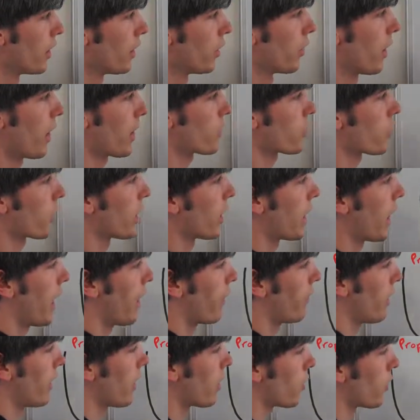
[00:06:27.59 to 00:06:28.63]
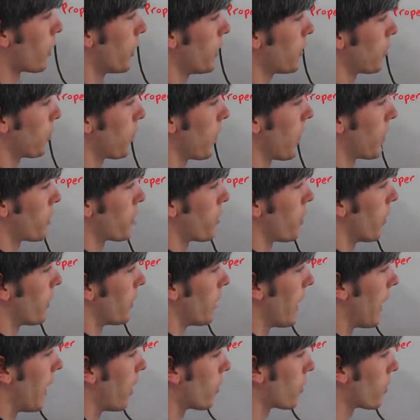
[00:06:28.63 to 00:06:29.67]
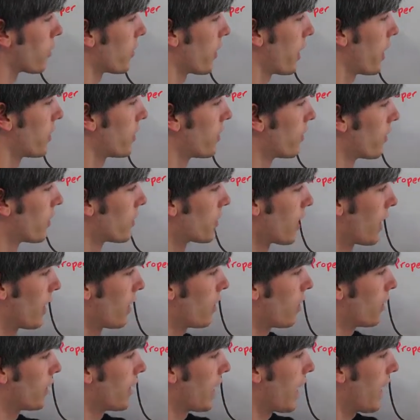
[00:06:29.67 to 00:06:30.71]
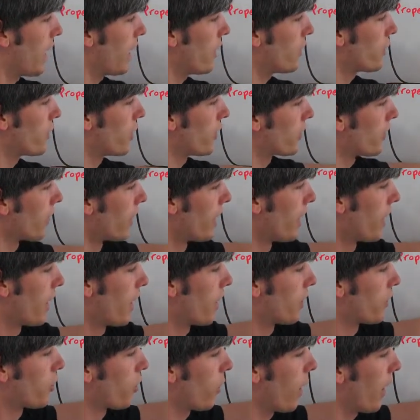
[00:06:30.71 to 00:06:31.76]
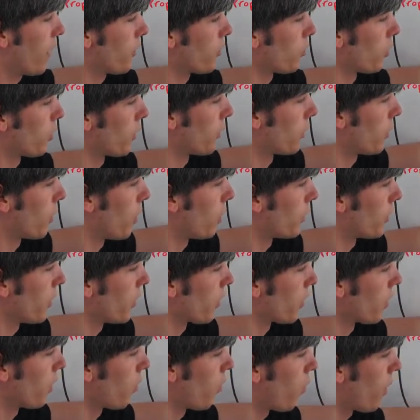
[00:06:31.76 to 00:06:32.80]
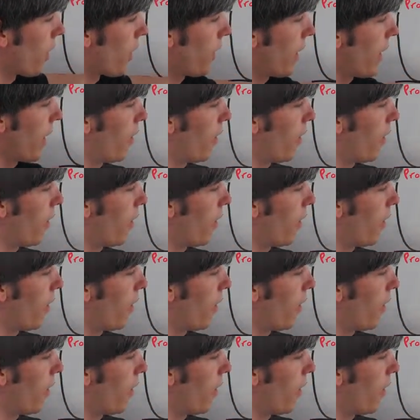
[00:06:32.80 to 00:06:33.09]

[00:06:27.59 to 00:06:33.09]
you're actually going to have increased pressure on the outsides of the tire, on the edges, and so as a result, you're going to wear